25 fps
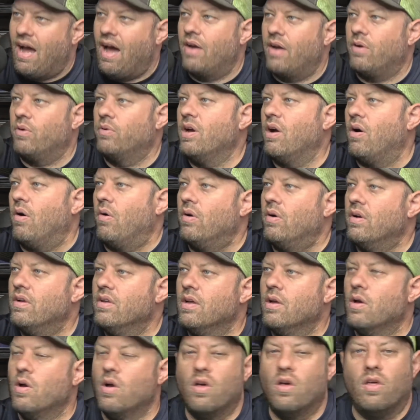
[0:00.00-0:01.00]
I don't know.
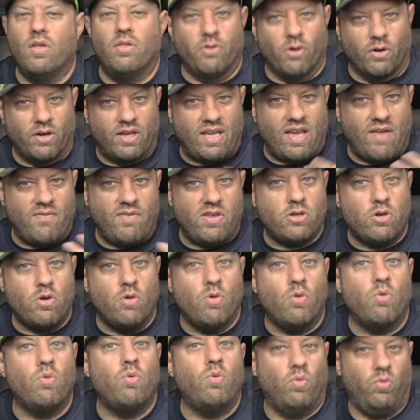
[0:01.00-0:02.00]
They're giving
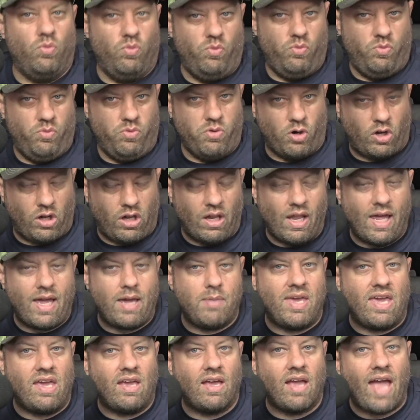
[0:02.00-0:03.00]
you, they're
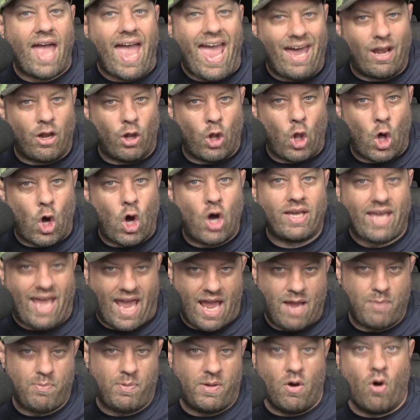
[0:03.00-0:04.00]
claiming analog
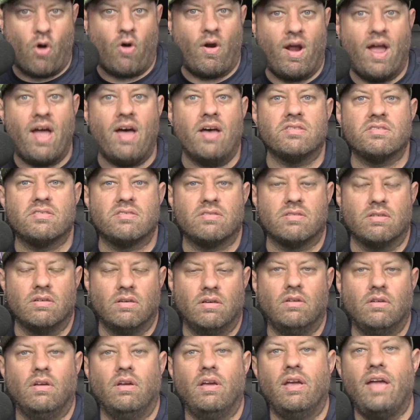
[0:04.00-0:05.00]
APRS
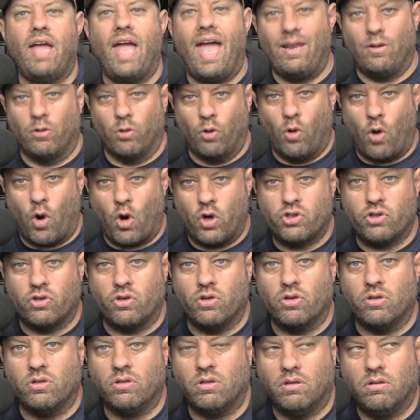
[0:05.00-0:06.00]
and
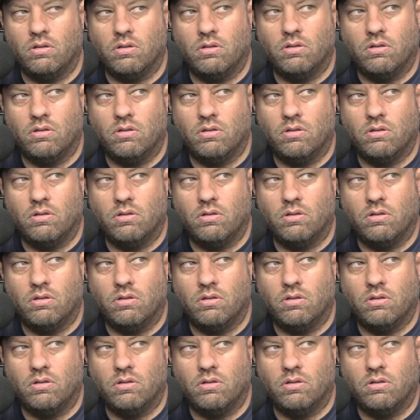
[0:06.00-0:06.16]
larger